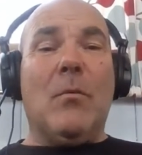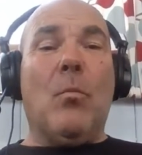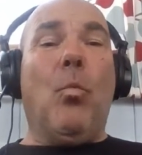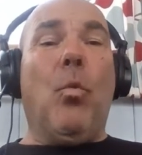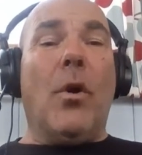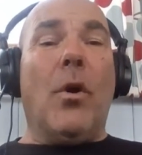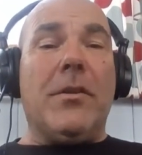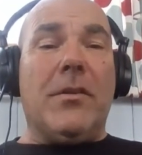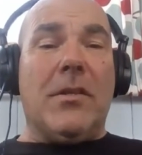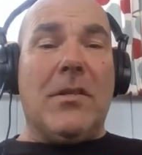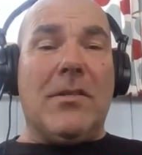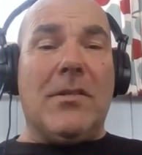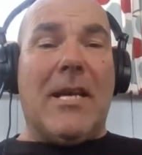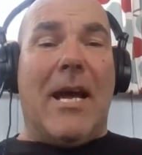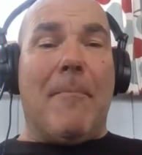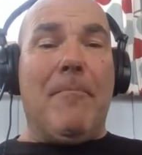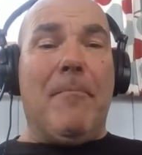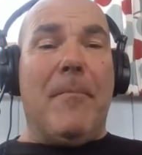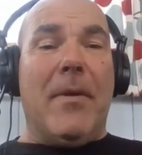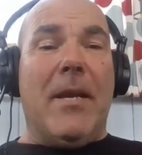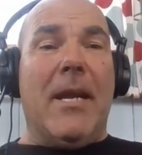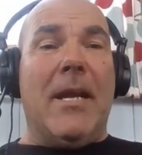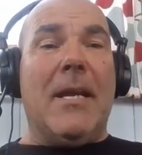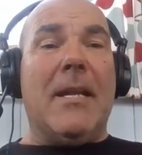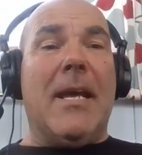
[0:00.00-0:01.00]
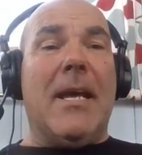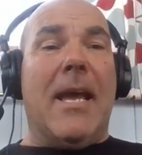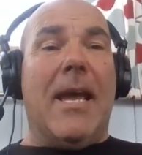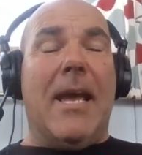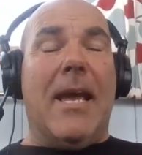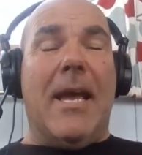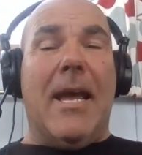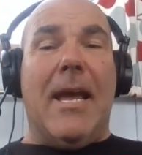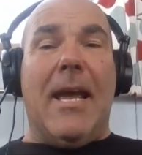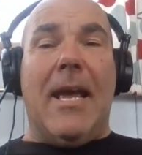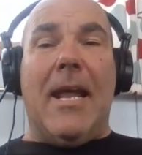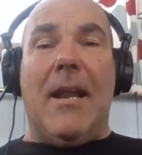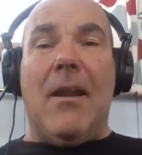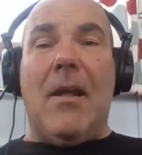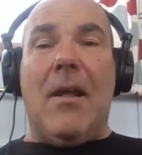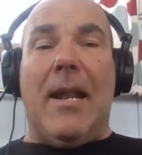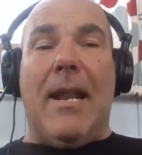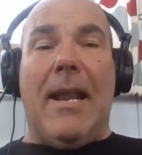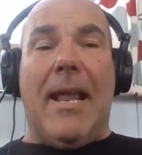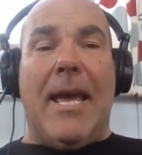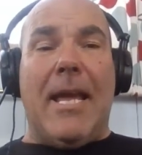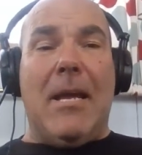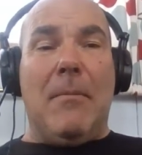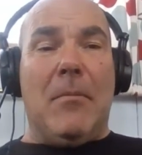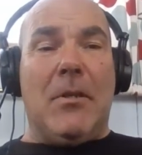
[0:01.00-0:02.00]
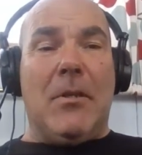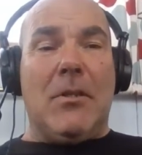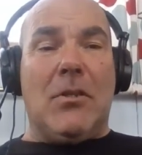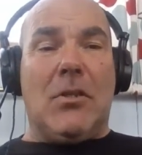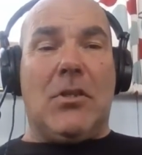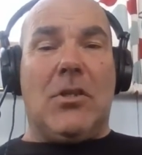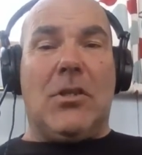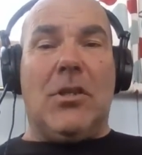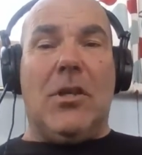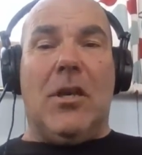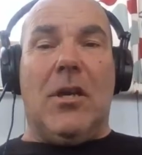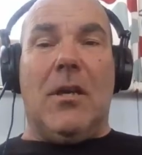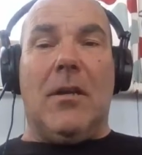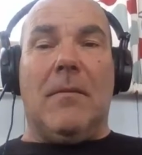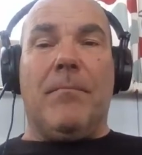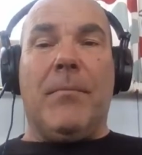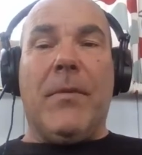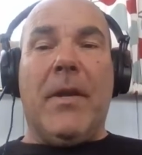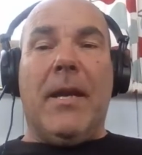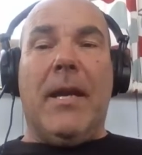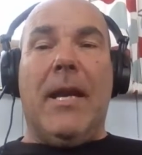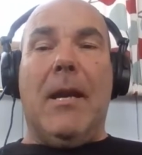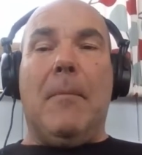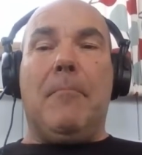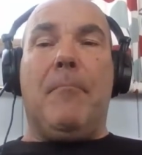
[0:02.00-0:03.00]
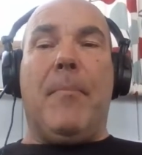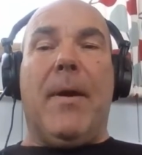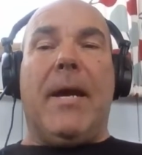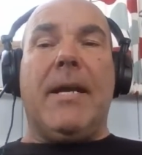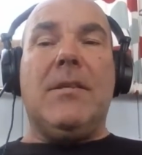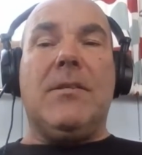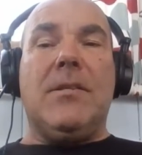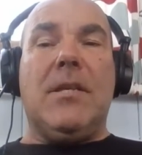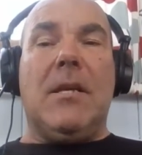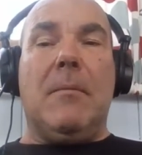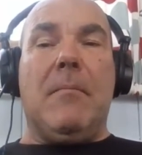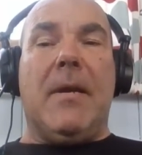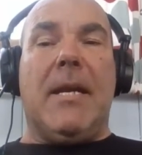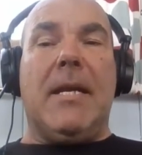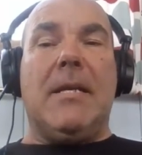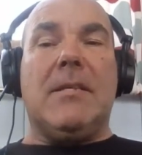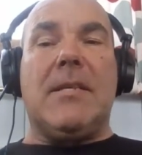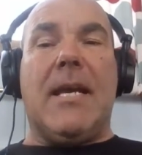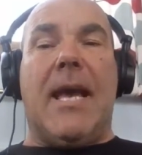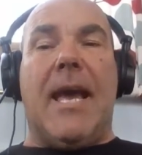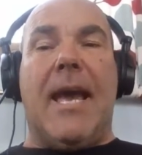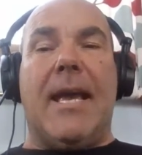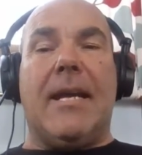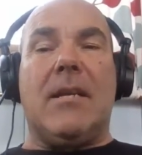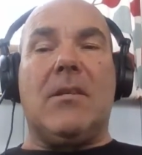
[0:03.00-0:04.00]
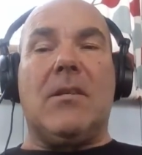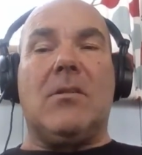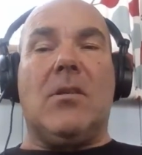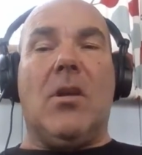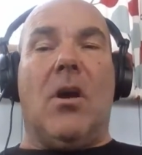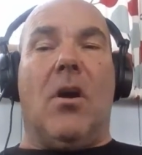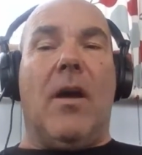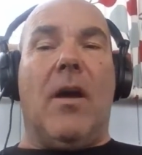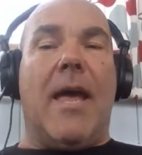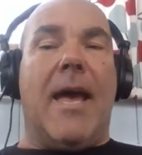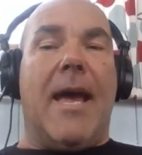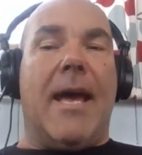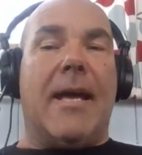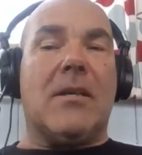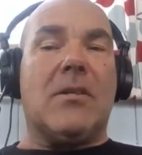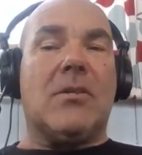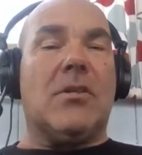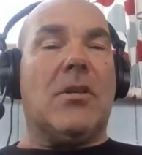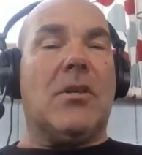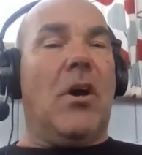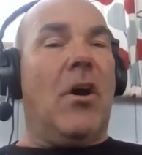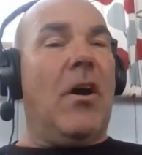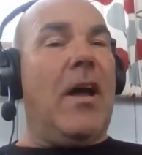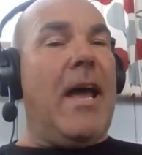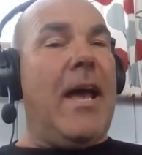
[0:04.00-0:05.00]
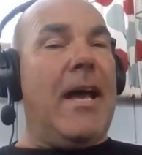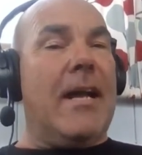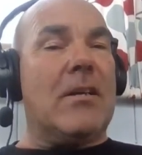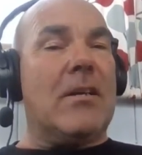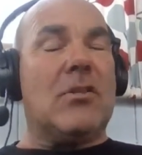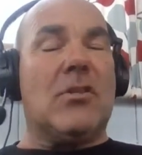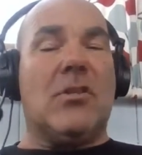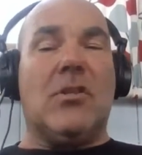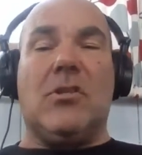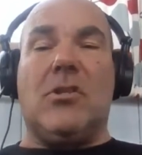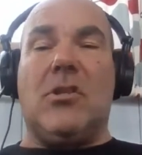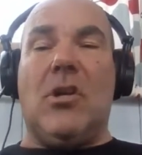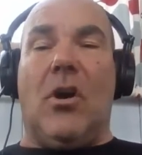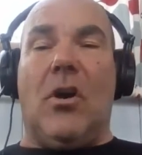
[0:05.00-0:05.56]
What does that mean in layman's term? It basically means x.x.x.x.